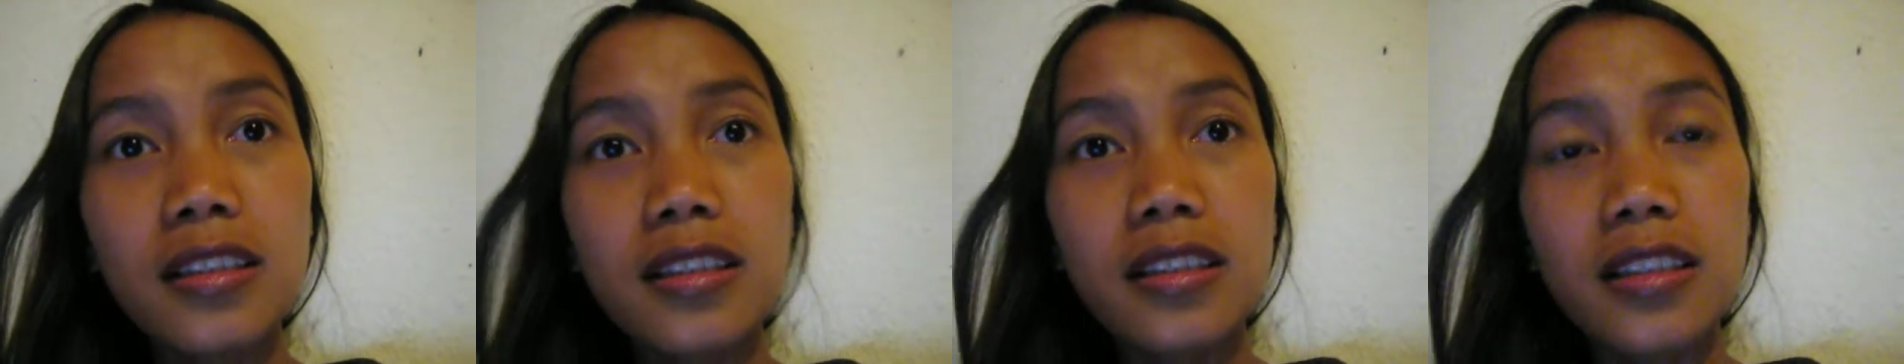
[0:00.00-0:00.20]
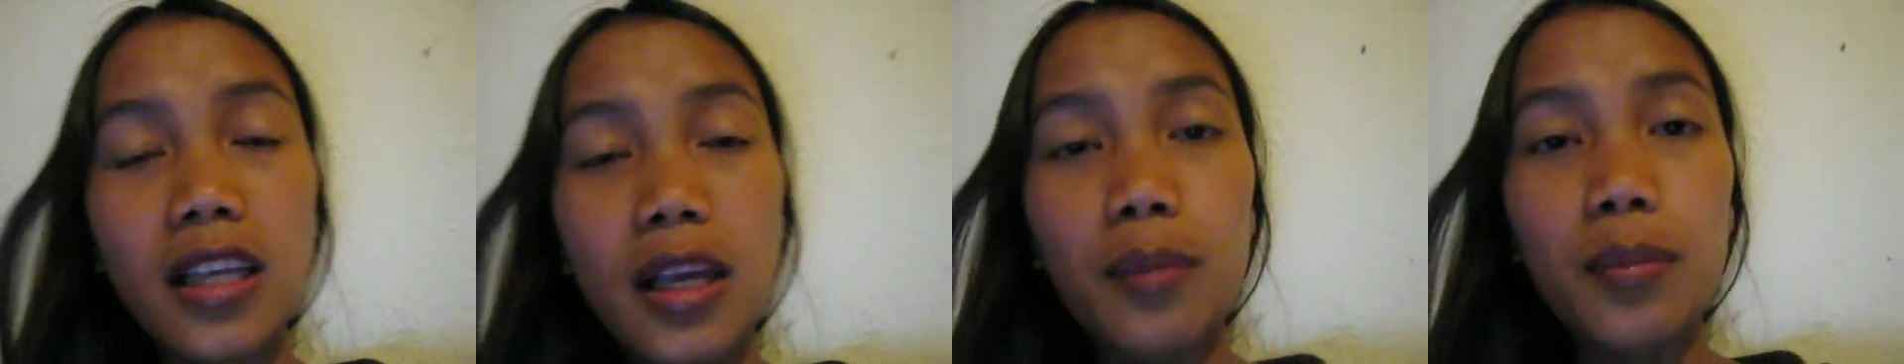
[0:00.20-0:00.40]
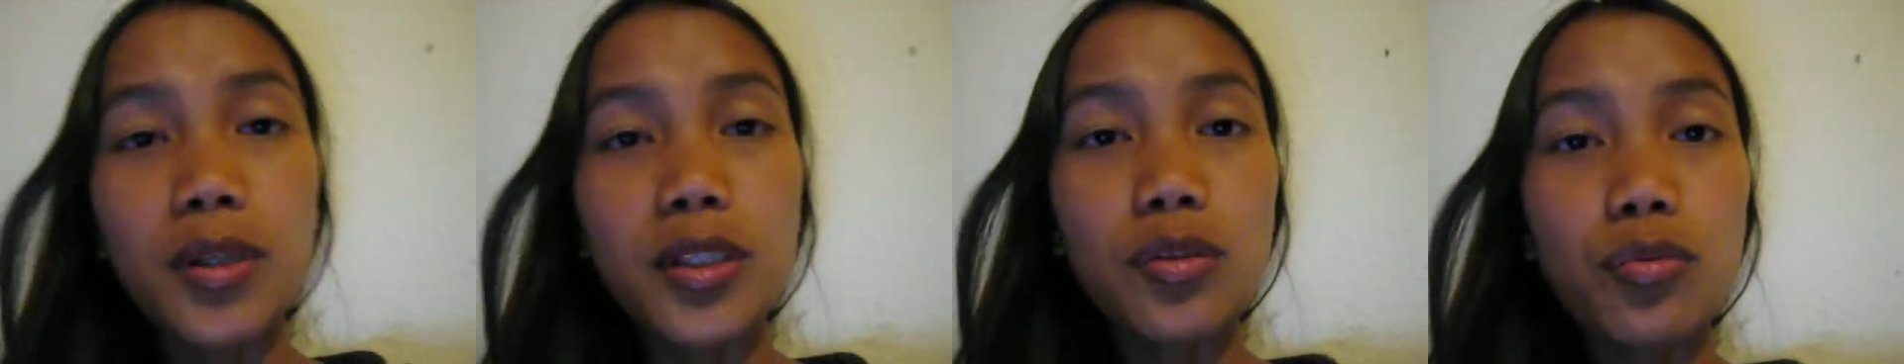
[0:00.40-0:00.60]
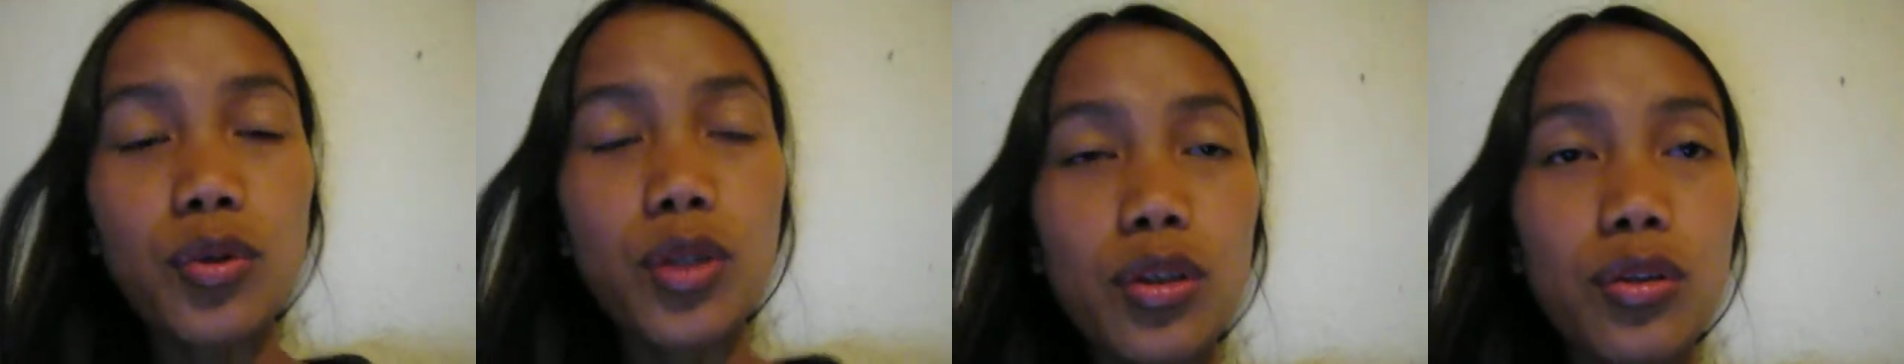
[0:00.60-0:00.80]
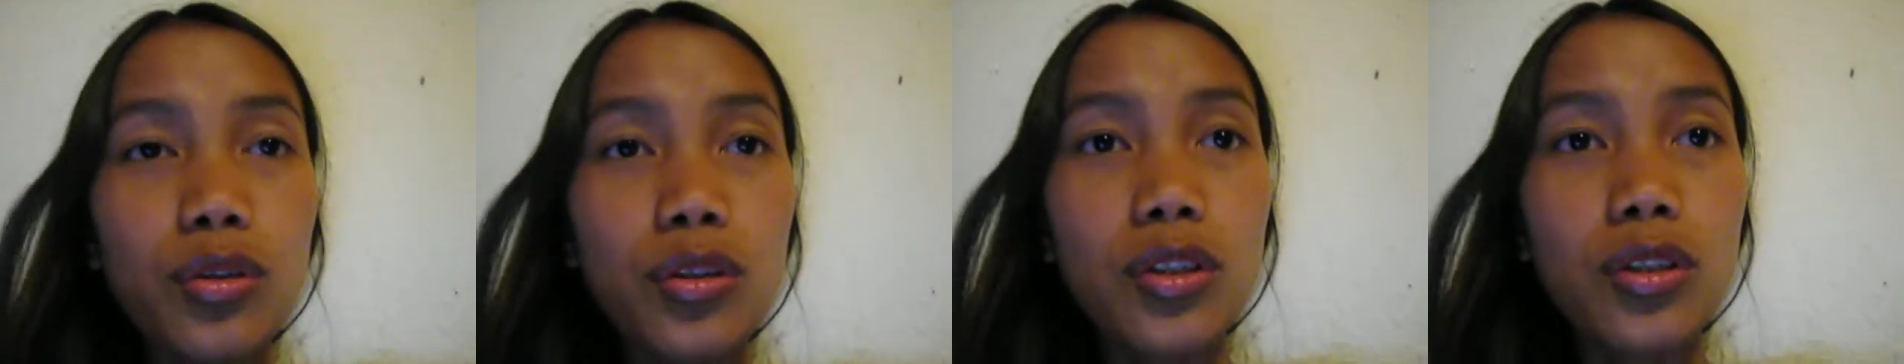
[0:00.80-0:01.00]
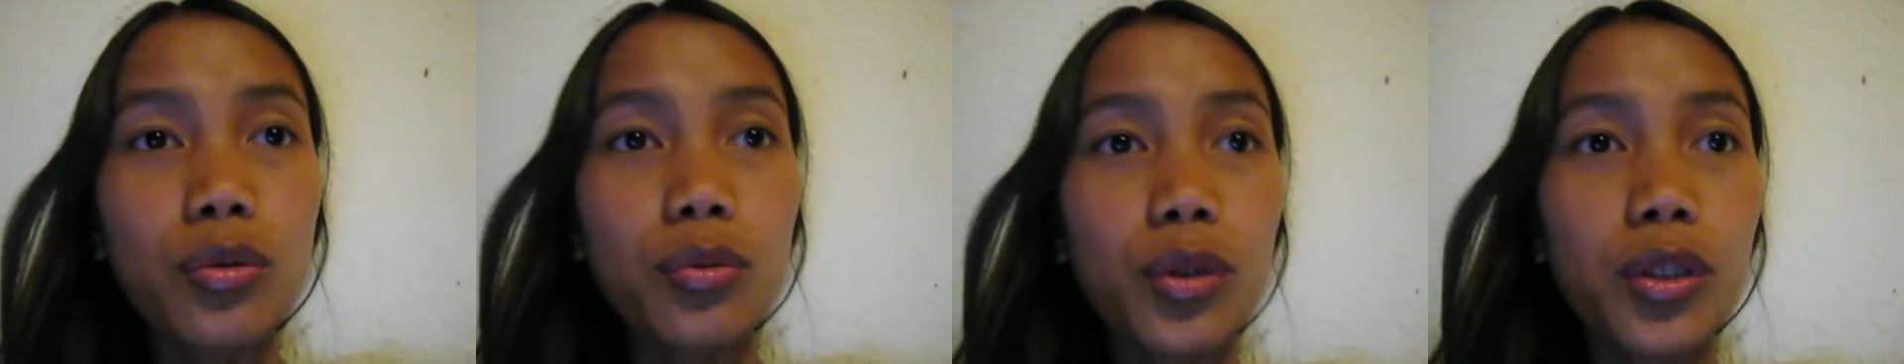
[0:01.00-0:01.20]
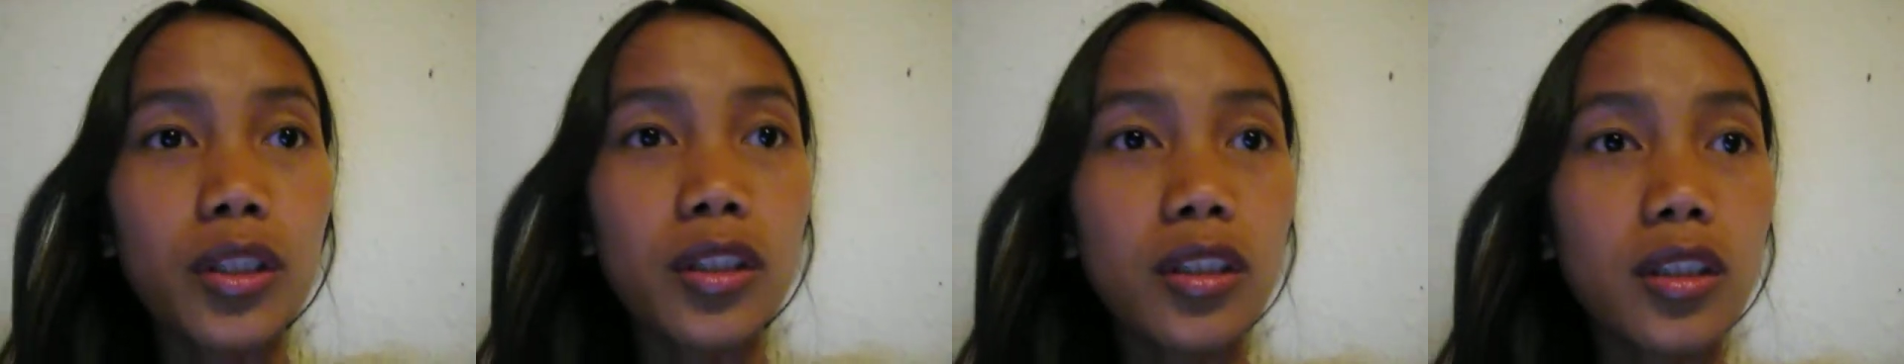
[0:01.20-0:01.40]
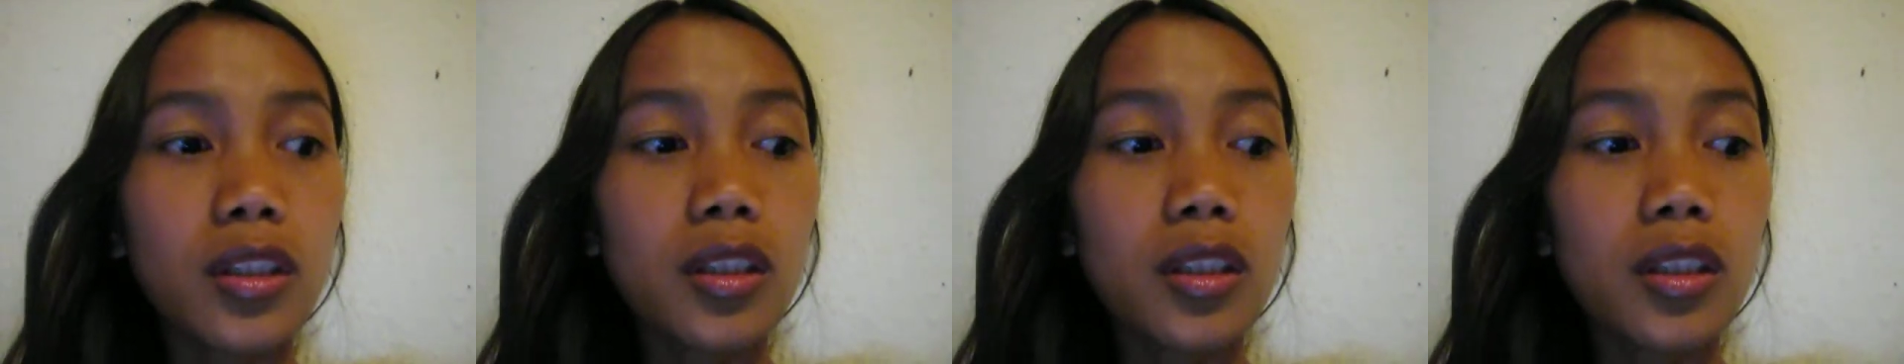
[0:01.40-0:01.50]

Same as we use the word